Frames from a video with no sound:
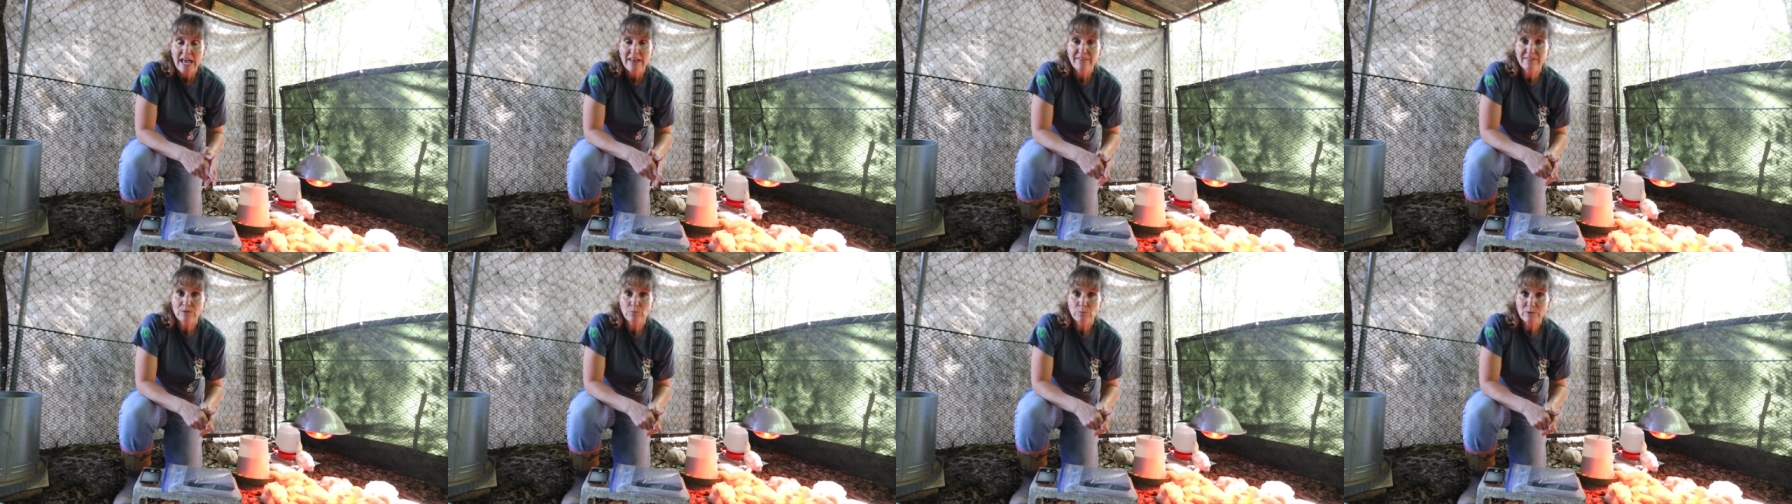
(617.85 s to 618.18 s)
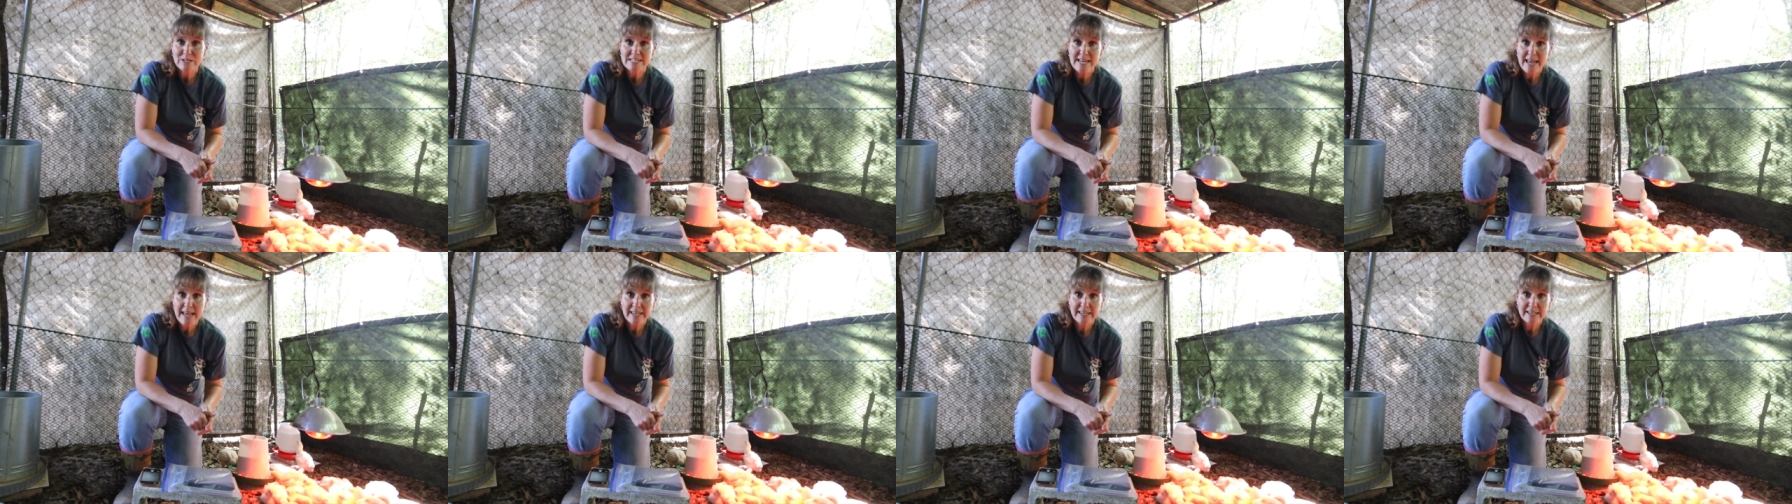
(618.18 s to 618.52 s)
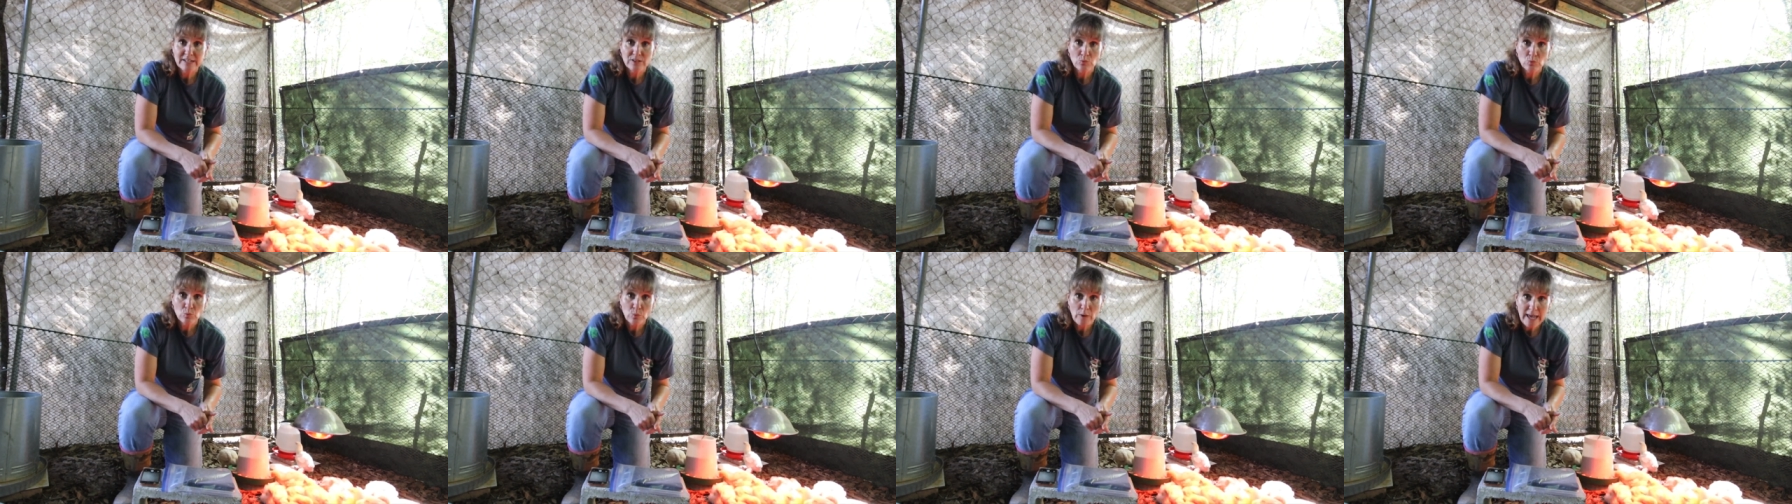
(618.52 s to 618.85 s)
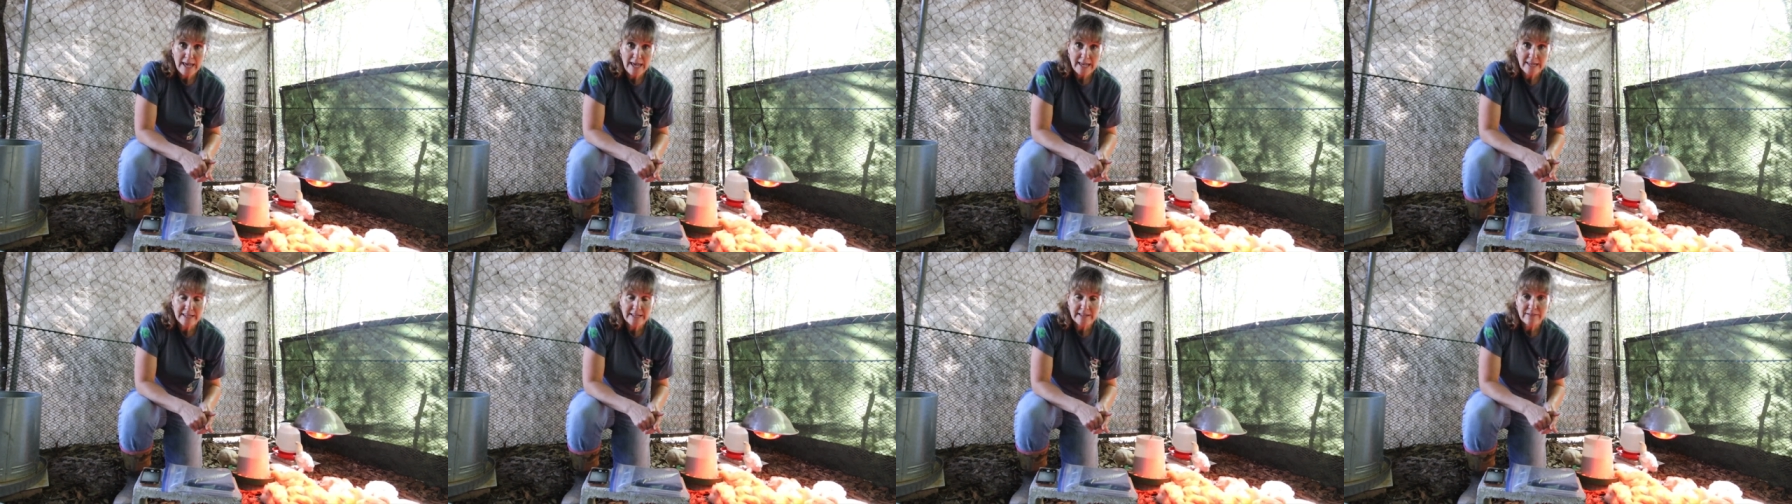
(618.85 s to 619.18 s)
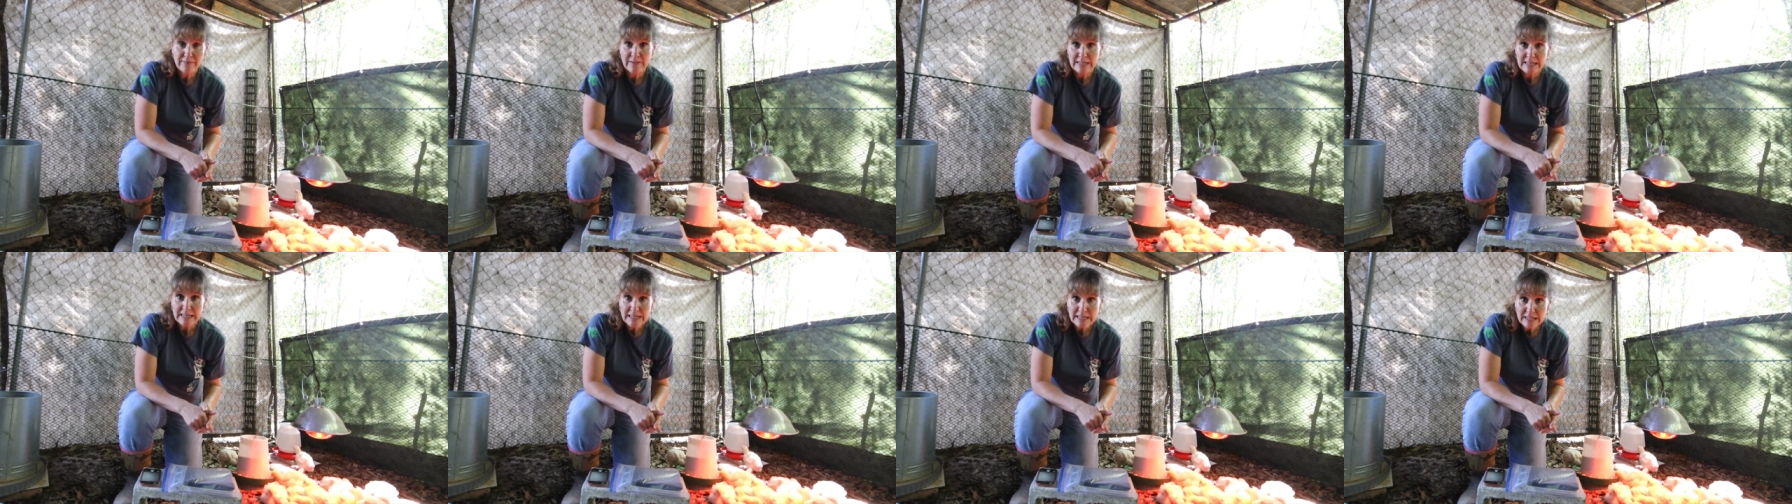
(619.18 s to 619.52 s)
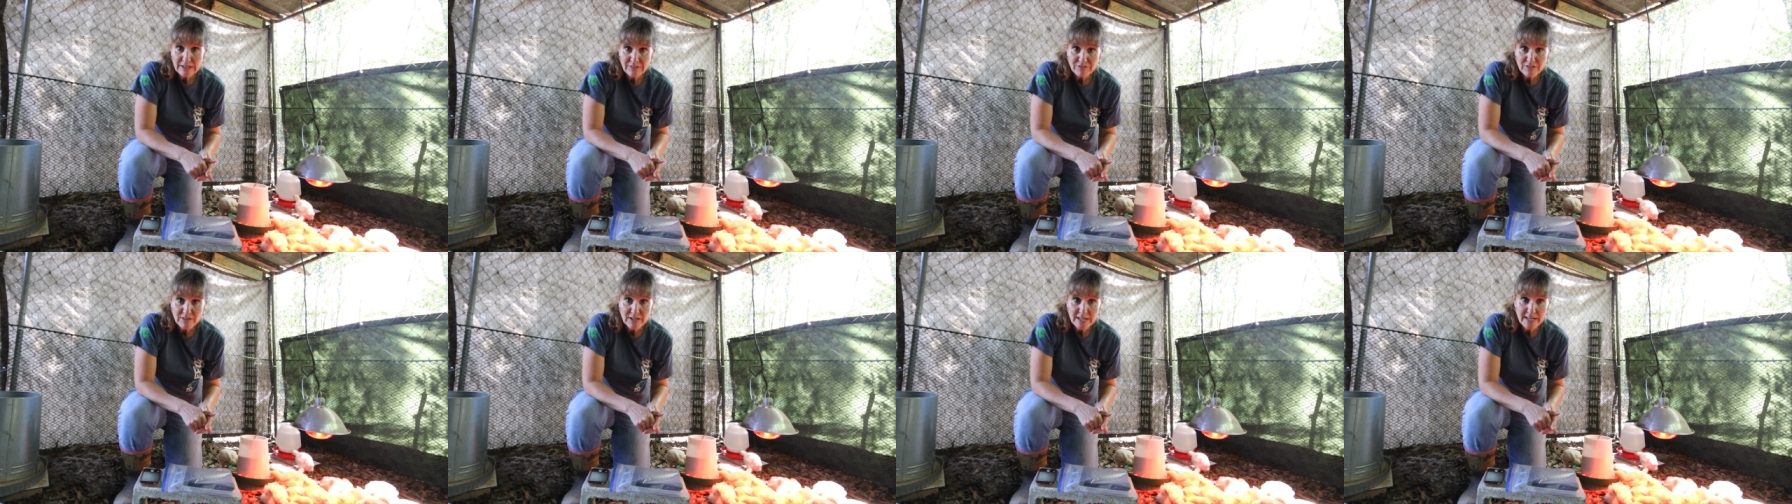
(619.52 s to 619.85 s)
and then we take it away in the
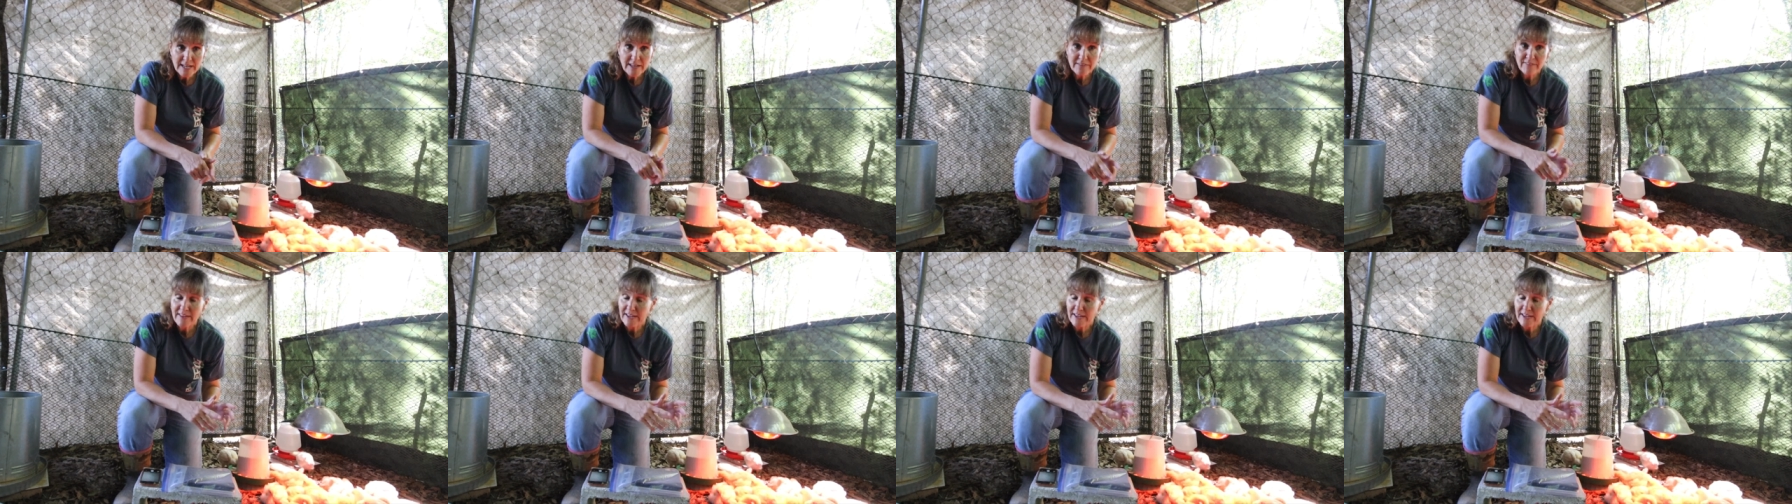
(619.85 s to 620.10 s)
evening